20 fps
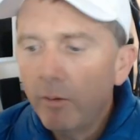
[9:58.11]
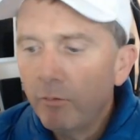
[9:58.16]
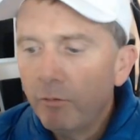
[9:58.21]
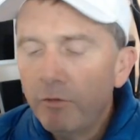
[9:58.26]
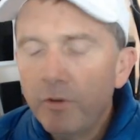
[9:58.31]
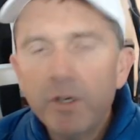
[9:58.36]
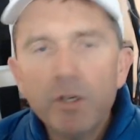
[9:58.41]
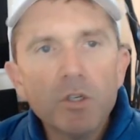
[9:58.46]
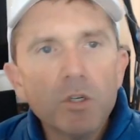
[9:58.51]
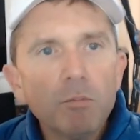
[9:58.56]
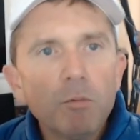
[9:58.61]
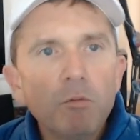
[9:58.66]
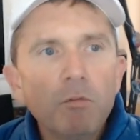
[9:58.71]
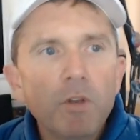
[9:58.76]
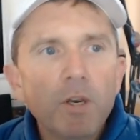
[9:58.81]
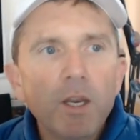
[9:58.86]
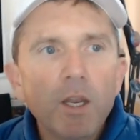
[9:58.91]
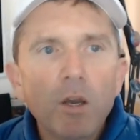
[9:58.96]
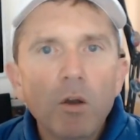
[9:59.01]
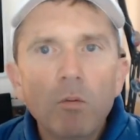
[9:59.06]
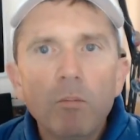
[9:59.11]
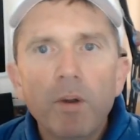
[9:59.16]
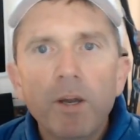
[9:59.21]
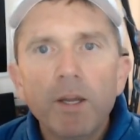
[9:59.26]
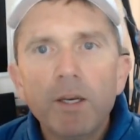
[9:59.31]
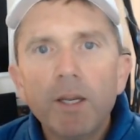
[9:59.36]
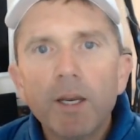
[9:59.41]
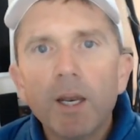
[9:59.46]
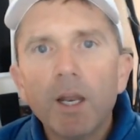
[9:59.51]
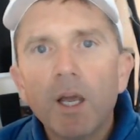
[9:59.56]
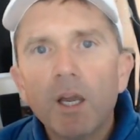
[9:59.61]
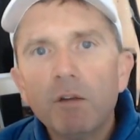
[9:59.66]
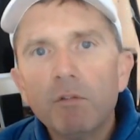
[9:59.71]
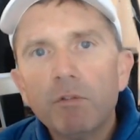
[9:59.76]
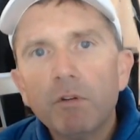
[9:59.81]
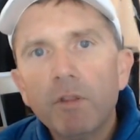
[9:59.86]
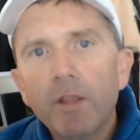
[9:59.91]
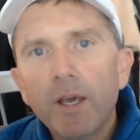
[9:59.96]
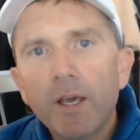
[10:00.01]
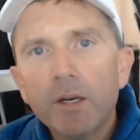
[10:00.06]
finish up the video. My deadline
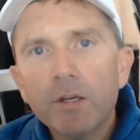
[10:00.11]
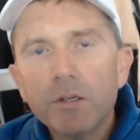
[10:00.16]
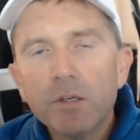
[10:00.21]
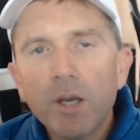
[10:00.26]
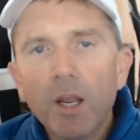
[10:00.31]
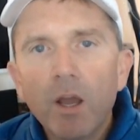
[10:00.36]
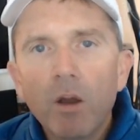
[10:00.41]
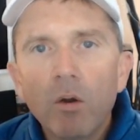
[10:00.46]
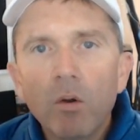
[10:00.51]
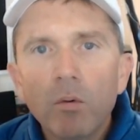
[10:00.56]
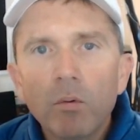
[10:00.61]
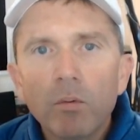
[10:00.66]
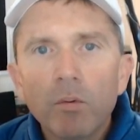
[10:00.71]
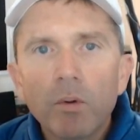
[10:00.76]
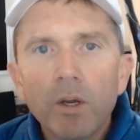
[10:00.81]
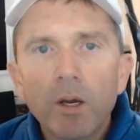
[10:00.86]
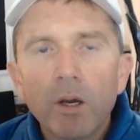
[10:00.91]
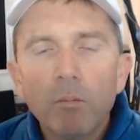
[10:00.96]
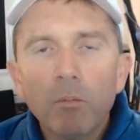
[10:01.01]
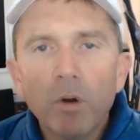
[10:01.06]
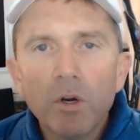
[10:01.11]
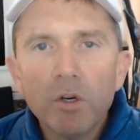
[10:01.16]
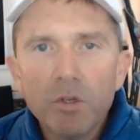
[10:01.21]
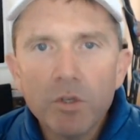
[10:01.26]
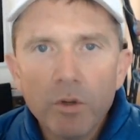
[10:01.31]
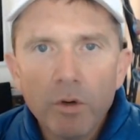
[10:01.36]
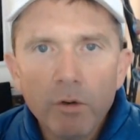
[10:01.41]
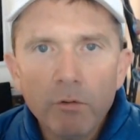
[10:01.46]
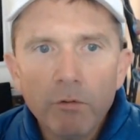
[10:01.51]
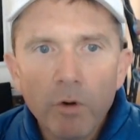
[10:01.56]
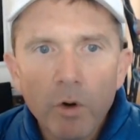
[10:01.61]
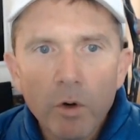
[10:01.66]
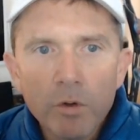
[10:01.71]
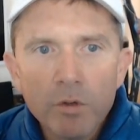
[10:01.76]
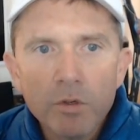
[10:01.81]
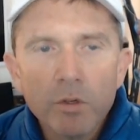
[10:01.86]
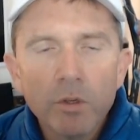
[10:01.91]
for that is now March 31st.